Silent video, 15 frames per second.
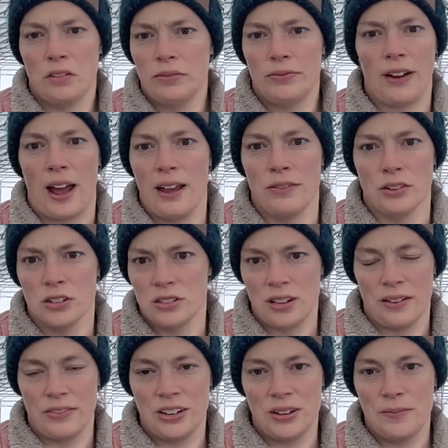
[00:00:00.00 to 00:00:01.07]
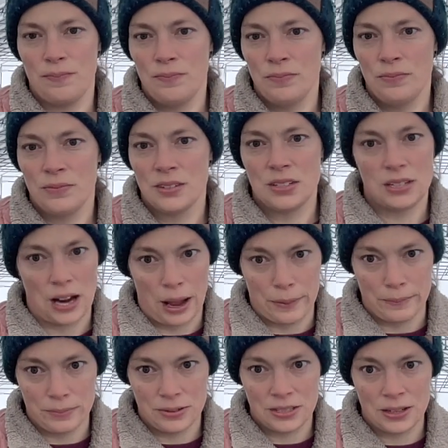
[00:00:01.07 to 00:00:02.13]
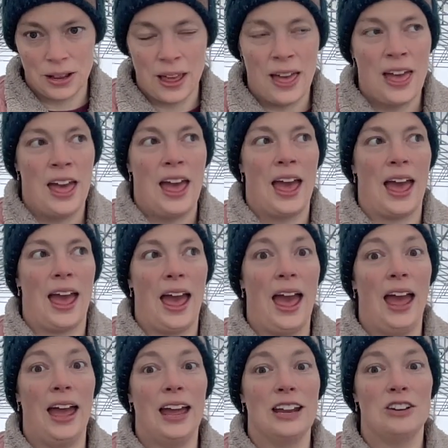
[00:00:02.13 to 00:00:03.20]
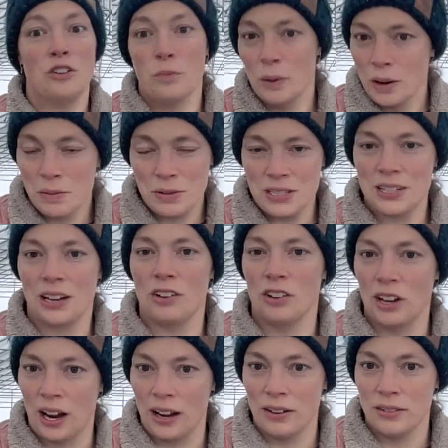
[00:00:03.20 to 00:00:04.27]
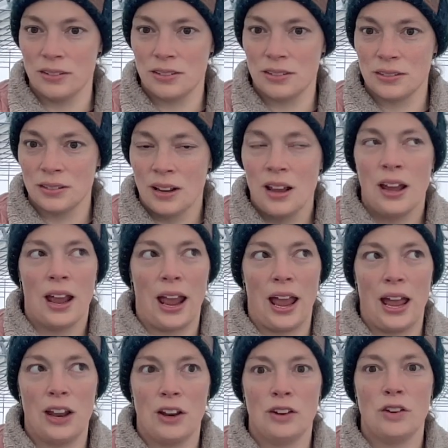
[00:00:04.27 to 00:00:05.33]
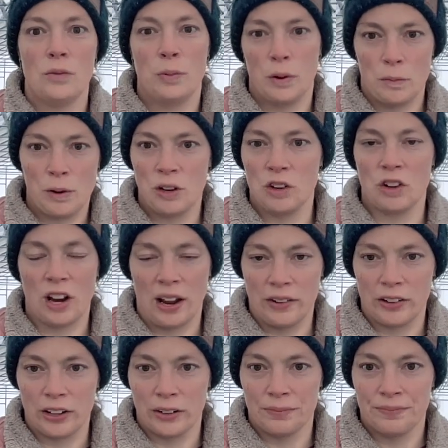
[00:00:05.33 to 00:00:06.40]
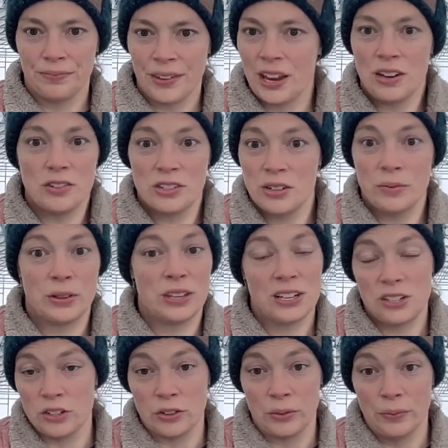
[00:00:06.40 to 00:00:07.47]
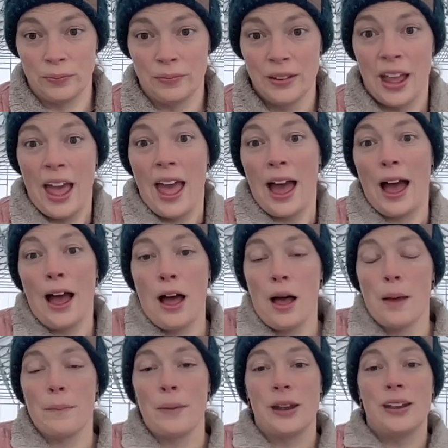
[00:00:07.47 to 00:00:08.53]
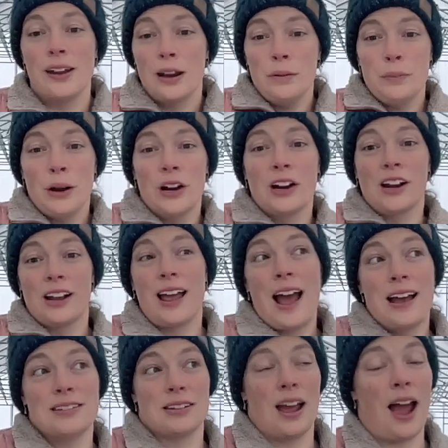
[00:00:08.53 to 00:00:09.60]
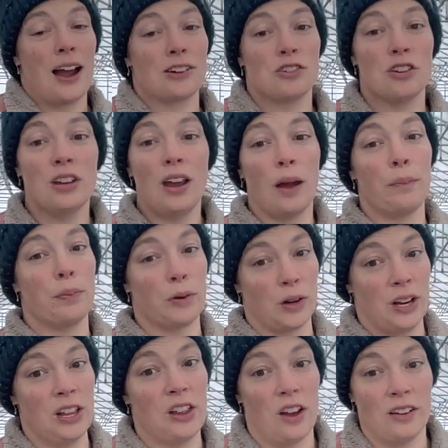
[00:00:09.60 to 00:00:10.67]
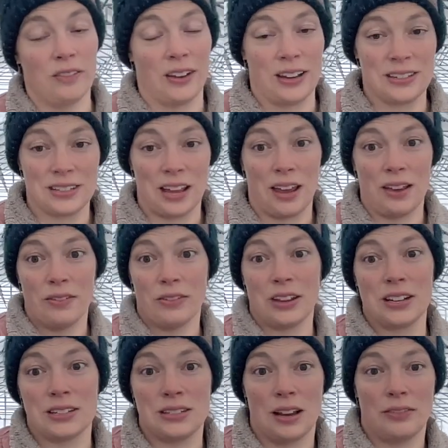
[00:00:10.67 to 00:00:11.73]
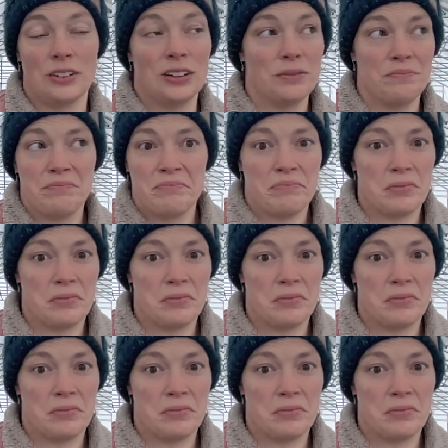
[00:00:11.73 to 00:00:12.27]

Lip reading: 5 or 7 stems and you bring them inside your house and you put them on your counter and you see what they do. 9bark has actually a pretty long vase life, like 7